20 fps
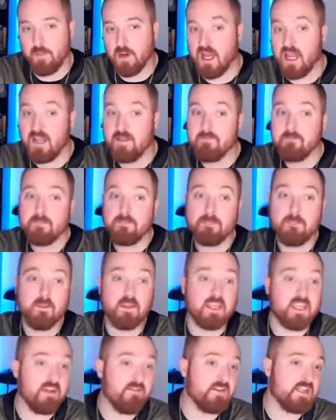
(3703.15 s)
But
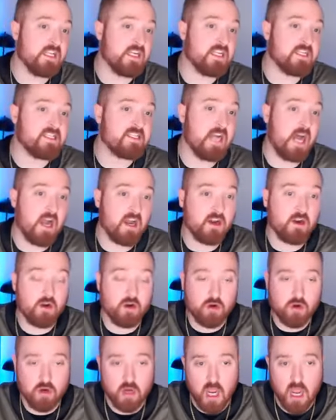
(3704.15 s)
given that it's not
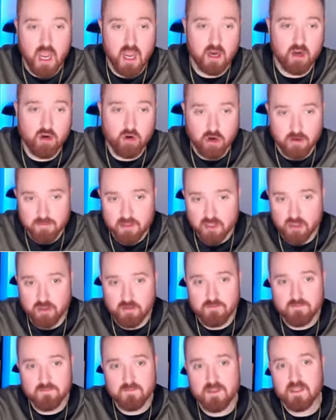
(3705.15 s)
uh,
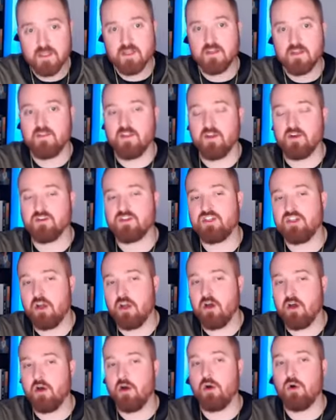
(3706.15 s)
criminal, there's
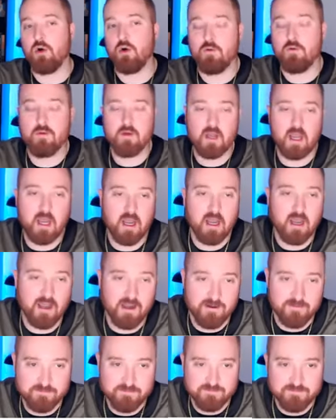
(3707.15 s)
no
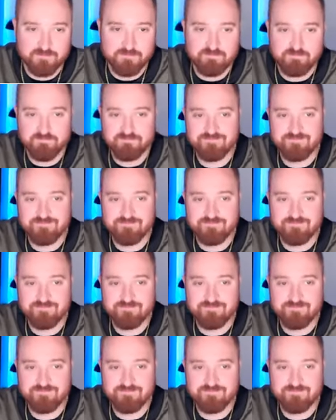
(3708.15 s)
um,